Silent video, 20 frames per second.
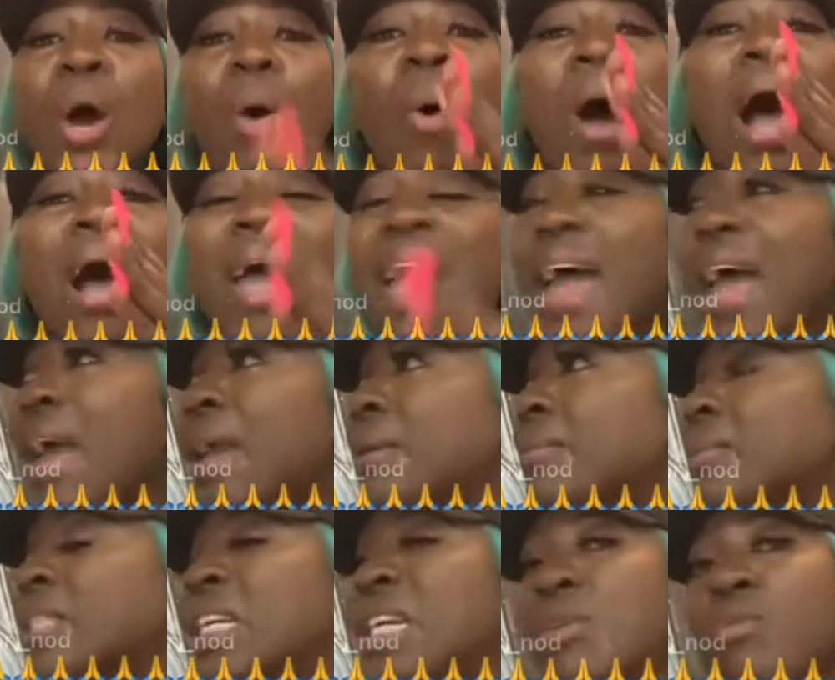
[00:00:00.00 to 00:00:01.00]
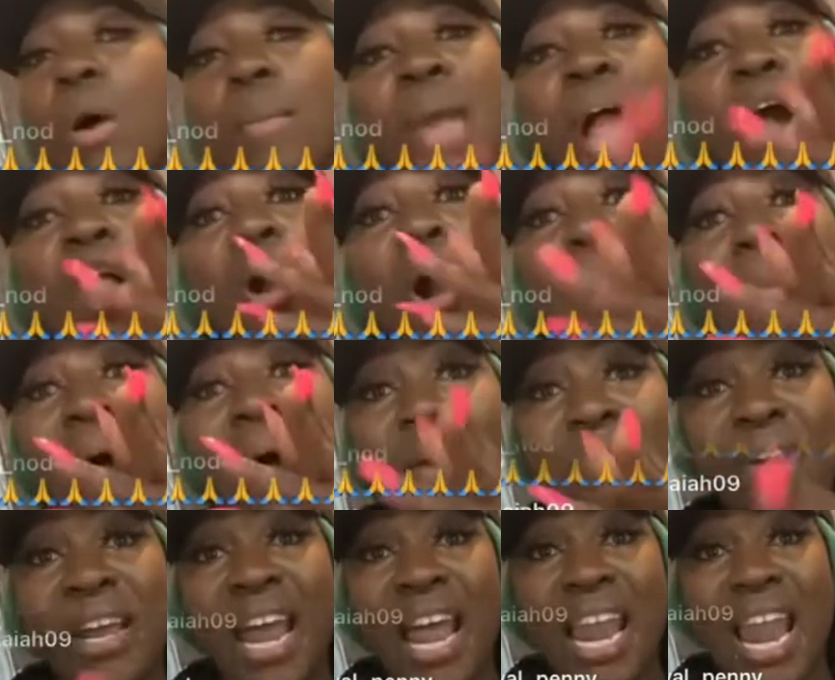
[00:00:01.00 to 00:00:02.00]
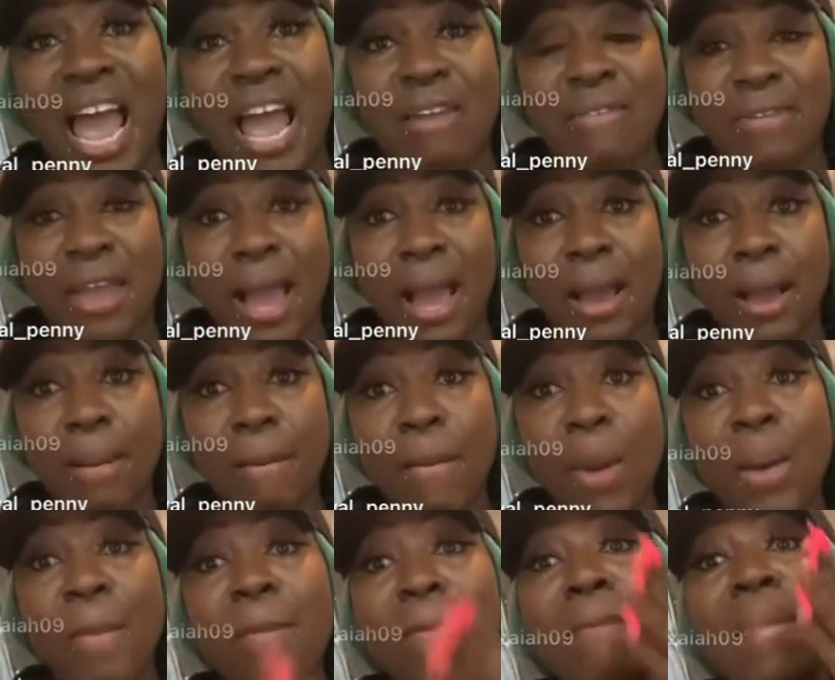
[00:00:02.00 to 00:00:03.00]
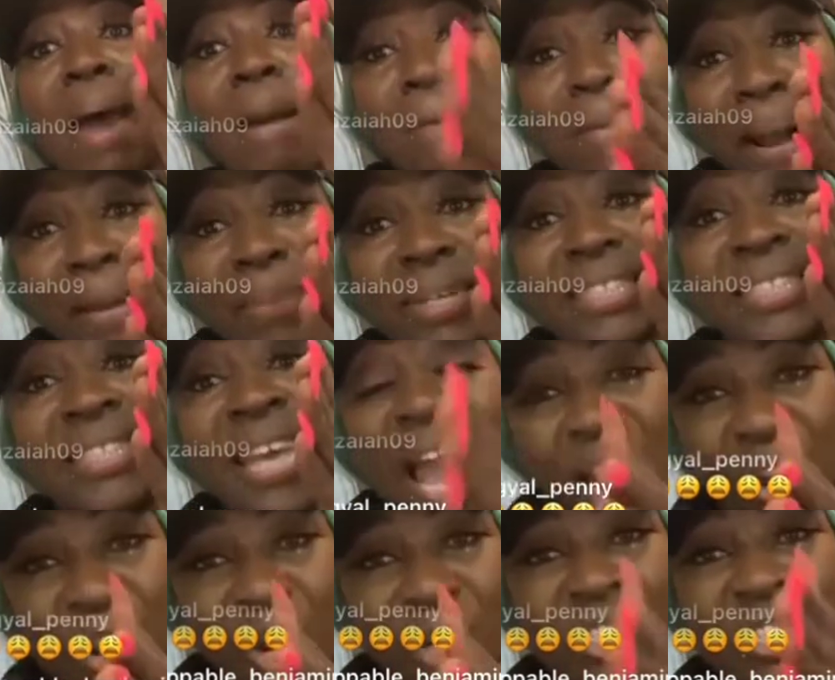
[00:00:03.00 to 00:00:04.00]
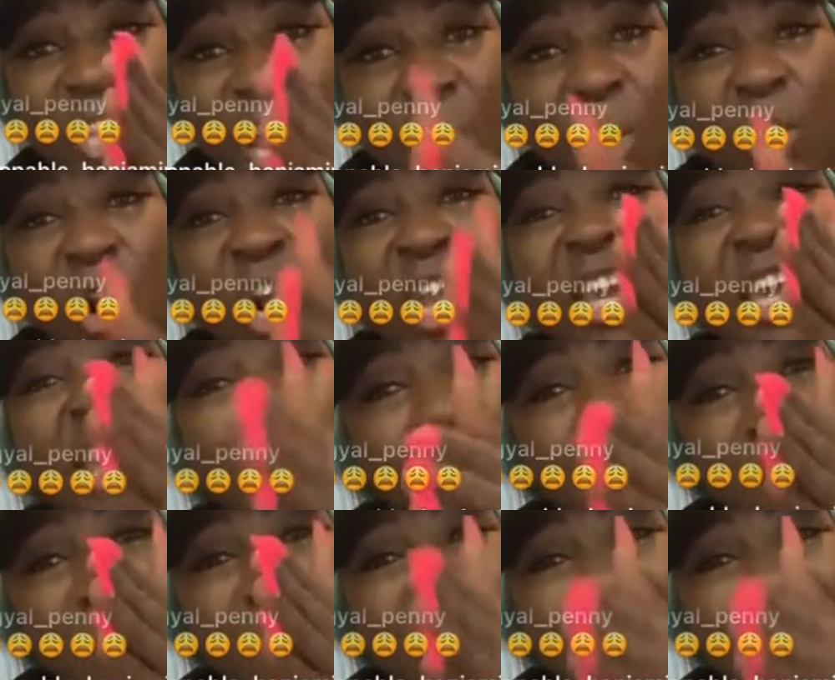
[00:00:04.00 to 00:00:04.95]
You know what, hey, you know me I go come out for the live, yeah. But remember me telling you, say, you know, give me